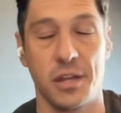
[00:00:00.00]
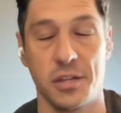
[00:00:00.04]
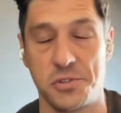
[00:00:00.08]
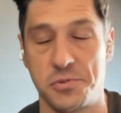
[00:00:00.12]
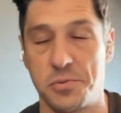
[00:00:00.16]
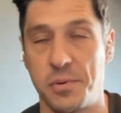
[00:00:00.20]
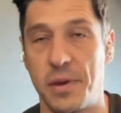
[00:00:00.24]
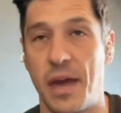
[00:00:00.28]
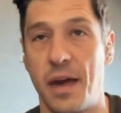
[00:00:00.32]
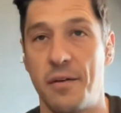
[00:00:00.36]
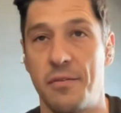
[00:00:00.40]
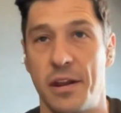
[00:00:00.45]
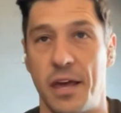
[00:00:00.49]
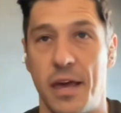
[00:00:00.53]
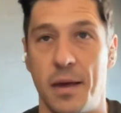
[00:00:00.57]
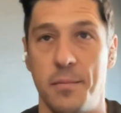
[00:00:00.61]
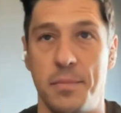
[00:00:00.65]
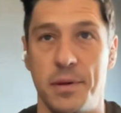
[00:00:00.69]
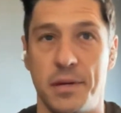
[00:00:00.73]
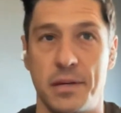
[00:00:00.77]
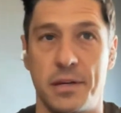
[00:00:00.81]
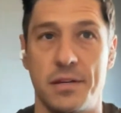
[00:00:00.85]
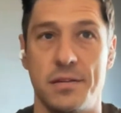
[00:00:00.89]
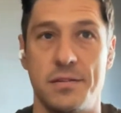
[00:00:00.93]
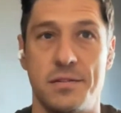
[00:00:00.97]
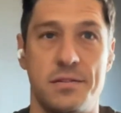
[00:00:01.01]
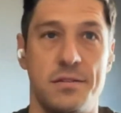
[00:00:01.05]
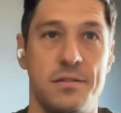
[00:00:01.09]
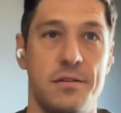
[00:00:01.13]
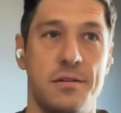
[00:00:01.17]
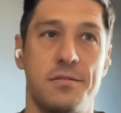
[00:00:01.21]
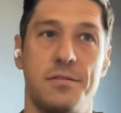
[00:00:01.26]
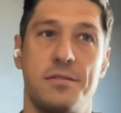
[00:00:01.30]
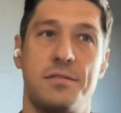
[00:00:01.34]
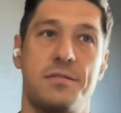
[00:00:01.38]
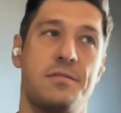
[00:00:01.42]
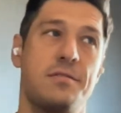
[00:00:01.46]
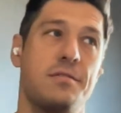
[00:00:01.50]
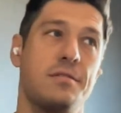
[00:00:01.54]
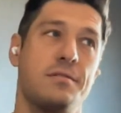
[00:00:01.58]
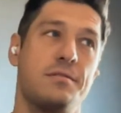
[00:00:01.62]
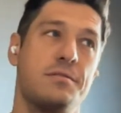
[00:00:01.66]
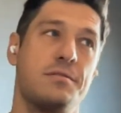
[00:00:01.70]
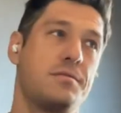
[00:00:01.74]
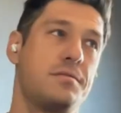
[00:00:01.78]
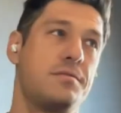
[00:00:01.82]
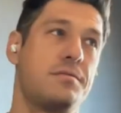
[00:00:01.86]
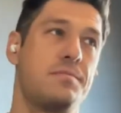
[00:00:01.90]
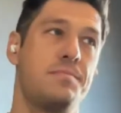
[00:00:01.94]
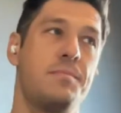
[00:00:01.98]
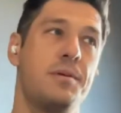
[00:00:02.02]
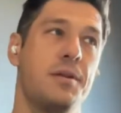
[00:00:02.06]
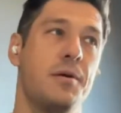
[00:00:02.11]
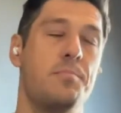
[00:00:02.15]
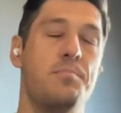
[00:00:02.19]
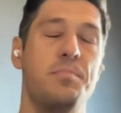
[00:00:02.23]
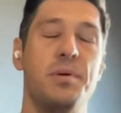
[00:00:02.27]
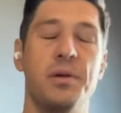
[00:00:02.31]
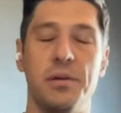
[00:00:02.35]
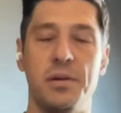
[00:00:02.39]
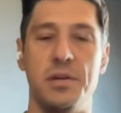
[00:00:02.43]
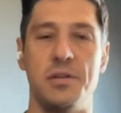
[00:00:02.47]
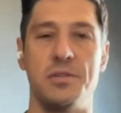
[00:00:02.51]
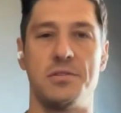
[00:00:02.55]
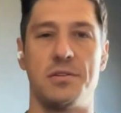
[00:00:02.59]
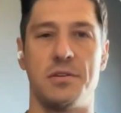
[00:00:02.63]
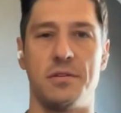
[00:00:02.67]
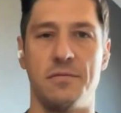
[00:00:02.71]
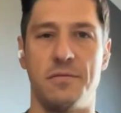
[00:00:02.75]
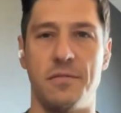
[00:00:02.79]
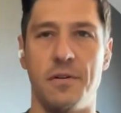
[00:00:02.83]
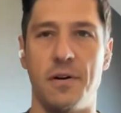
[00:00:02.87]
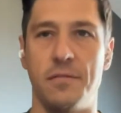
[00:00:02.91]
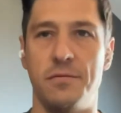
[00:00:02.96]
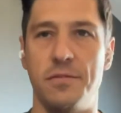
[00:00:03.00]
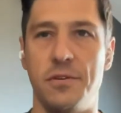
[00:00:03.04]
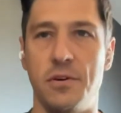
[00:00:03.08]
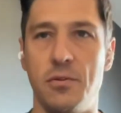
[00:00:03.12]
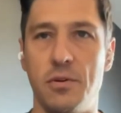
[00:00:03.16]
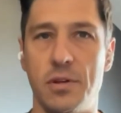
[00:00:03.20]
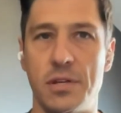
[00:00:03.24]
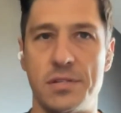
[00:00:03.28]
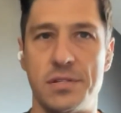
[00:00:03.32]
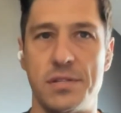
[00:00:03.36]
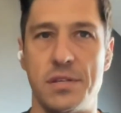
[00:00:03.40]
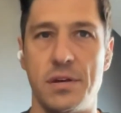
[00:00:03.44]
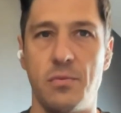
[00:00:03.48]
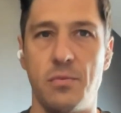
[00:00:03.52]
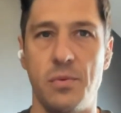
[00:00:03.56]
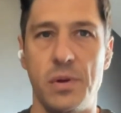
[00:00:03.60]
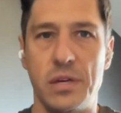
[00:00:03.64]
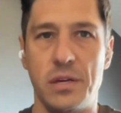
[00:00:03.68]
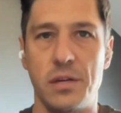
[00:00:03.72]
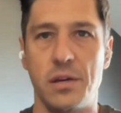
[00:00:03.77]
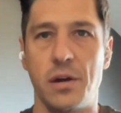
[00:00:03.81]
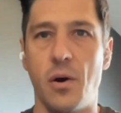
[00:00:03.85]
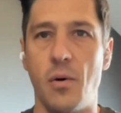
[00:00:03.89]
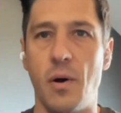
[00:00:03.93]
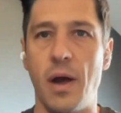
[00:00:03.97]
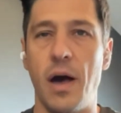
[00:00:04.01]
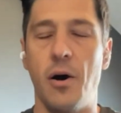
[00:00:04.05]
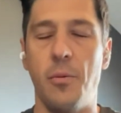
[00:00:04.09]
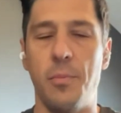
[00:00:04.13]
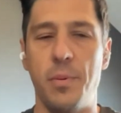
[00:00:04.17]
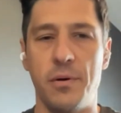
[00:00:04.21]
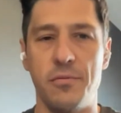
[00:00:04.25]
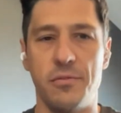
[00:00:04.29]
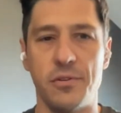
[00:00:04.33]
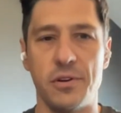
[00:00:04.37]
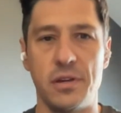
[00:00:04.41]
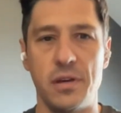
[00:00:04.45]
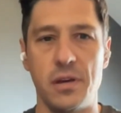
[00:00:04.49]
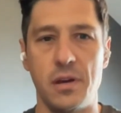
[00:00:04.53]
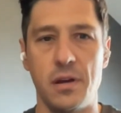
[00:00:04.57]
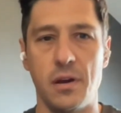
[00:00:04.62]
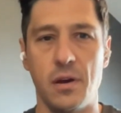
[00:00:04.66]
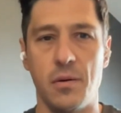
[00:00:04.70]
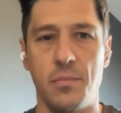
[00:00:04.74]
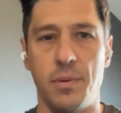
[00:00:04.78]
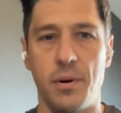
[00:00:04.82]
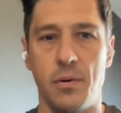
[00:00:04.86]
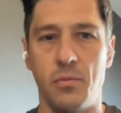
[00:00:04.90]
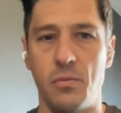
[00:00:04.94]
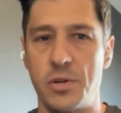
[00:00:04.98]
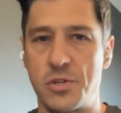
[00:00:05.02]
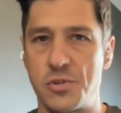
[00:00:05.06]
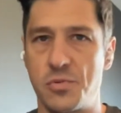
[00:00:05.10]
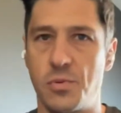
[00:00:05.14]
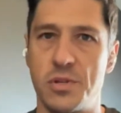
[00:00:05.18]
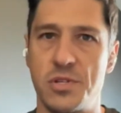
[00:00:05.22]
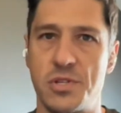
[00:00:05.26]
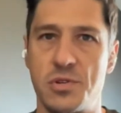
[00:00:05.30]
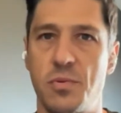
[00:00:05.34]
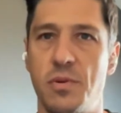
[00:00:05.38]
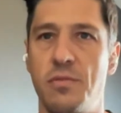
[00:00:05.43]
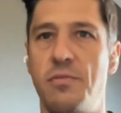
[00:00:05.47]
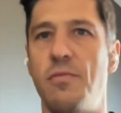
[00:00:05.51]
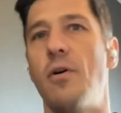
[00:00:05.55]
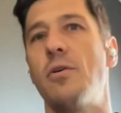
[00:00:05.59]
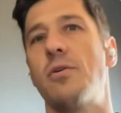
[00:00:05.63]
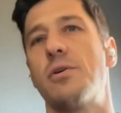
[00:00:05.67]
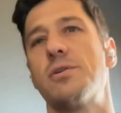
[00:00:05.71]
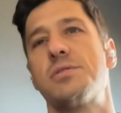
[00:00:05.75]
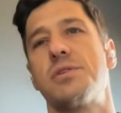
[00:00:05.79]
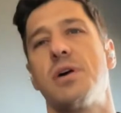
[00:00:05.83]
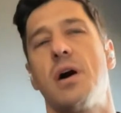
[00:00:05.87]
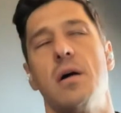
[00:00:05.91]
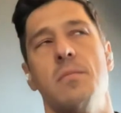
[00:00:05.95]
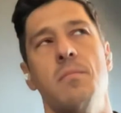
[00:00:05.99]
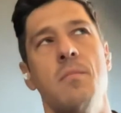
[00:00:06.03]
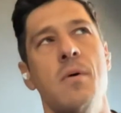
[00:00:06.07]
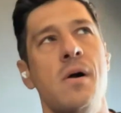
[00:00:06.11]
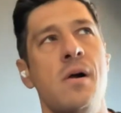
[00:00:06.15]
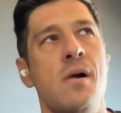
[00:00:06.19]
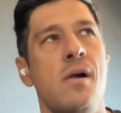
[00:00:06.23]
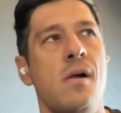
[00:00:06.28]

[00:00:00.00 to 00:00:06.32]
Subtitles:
challenge we have at Ambiq is there's billions of units that we can go help every year, but which ones do we focus on?